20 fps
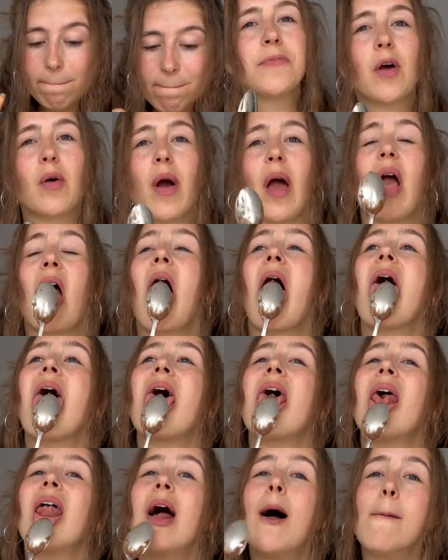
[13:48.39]
Okay,
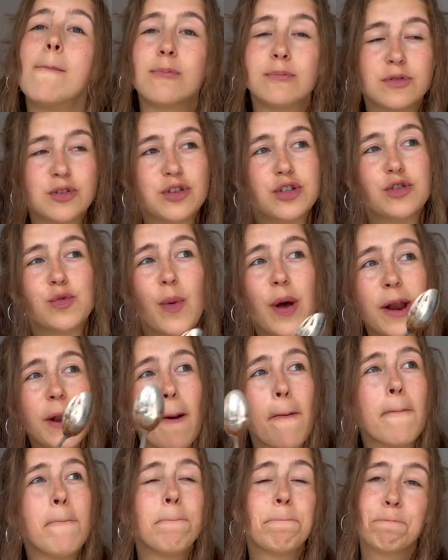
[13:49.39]
just
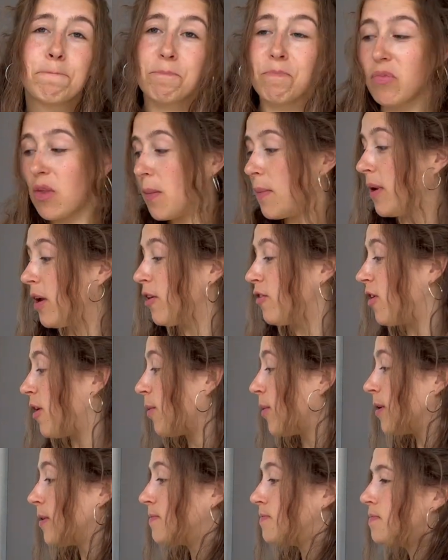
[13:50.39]
waiting because they
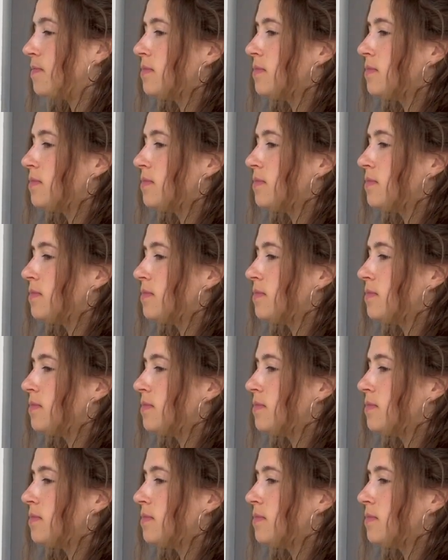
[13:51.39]
were